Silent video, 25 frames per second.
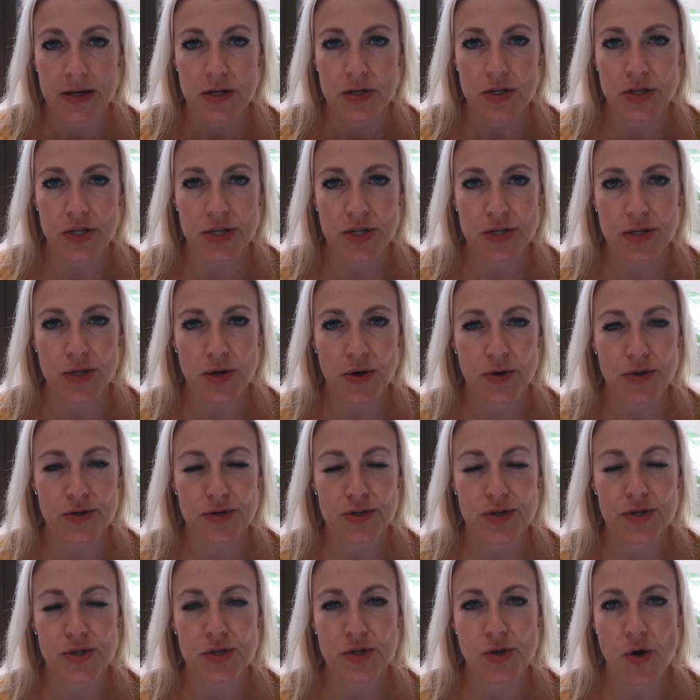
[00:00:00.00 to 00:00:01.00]
She
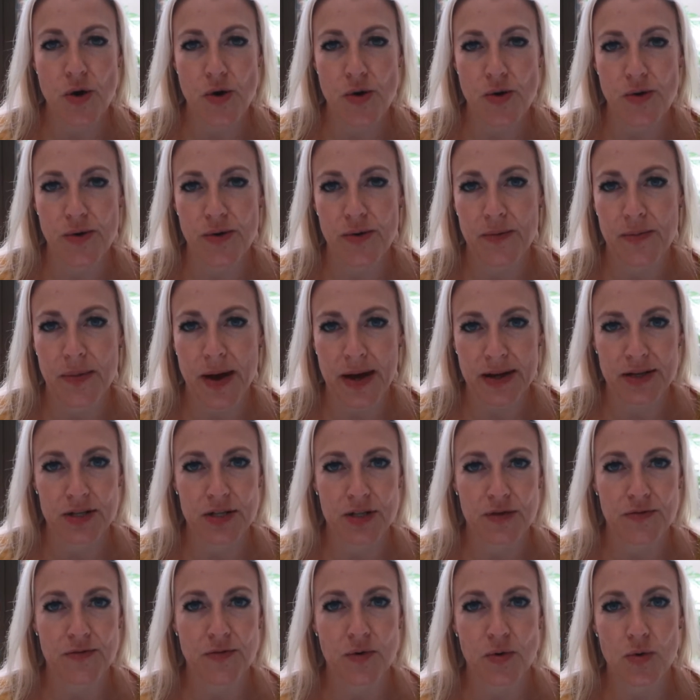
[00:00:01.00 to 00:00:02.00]
sewed so
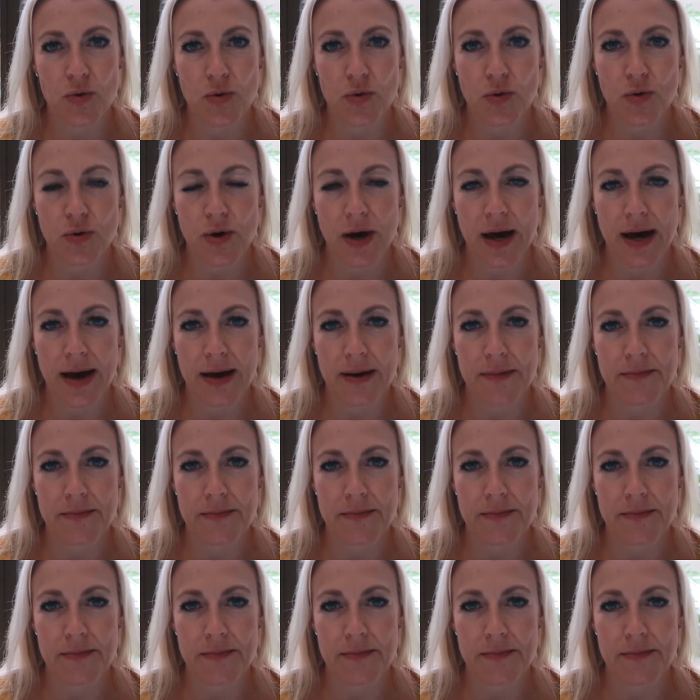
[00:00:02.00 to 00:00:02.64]
much for